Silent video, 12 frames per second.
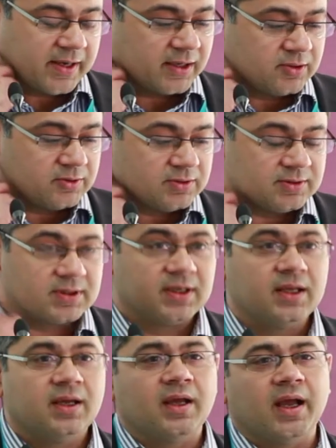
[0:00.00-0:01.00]
I couldn't.
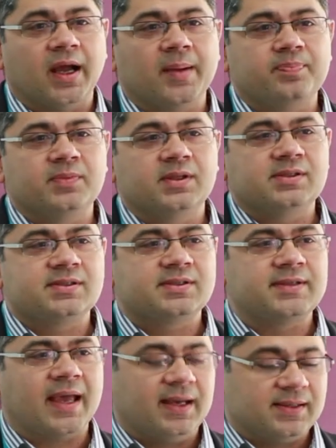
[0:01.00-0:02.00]

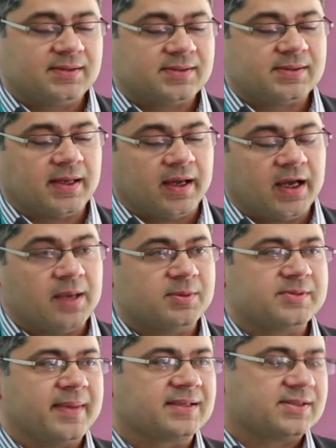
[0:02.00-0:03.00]
STALIS,
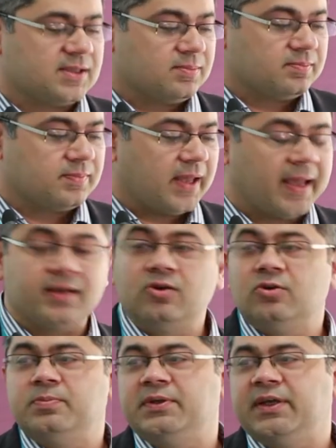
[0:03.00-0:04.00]
IMS Maxim, and
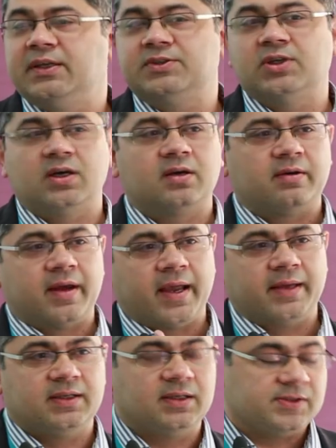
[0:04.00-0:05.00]
Open EHR,
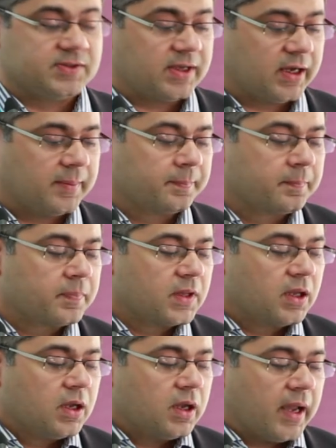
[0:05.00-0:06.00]
and Ian is here.
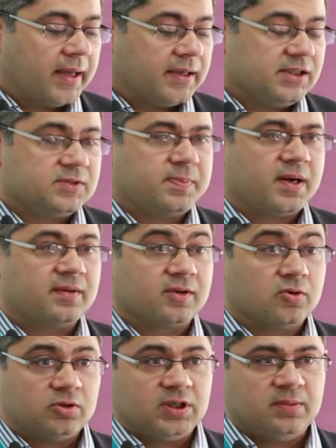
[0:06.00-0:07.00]
And he's part of the
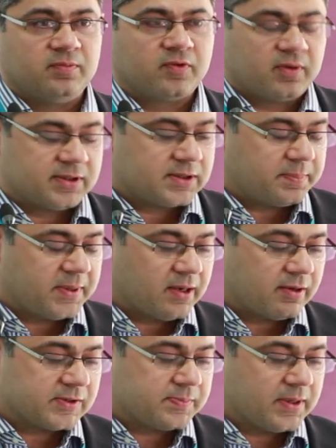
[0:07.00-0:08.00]
core team as a
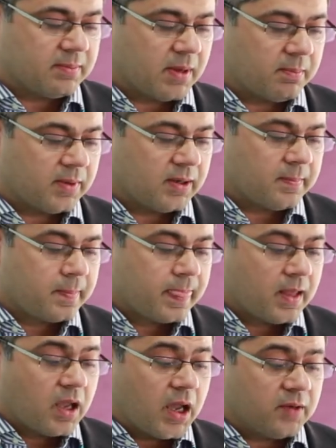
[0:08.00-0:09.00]
PRSP member.
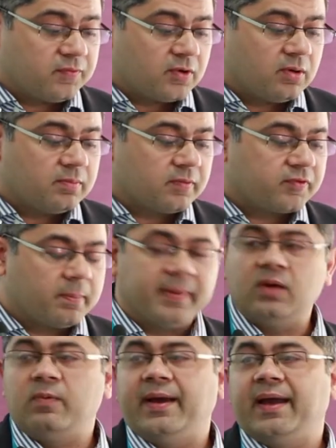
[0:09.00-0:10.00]
And from
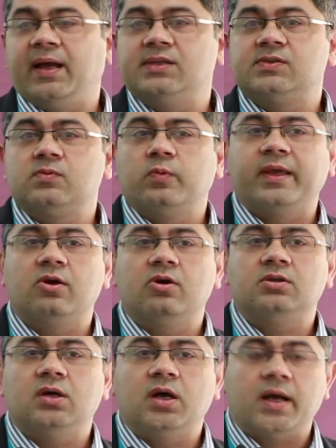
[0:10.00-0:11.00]
middlewares, we
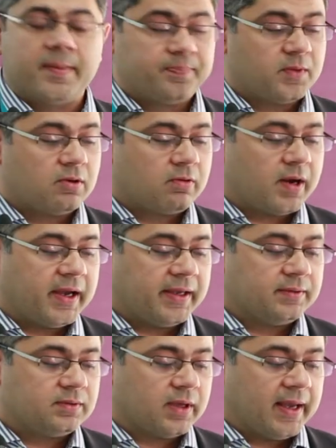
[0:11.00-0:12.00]
got
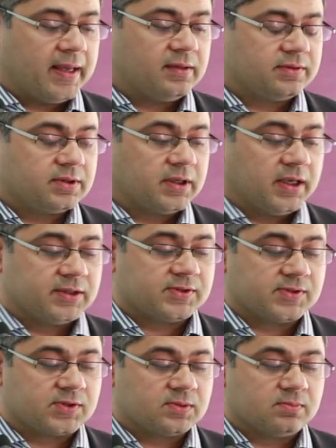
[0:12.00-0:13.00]
Orion Health,
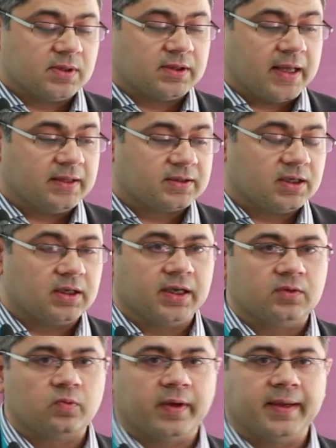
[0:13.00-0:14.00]
InterSystem, and Healthcare
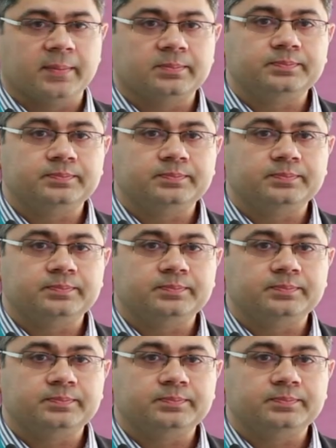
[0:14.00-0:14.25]
Gateway.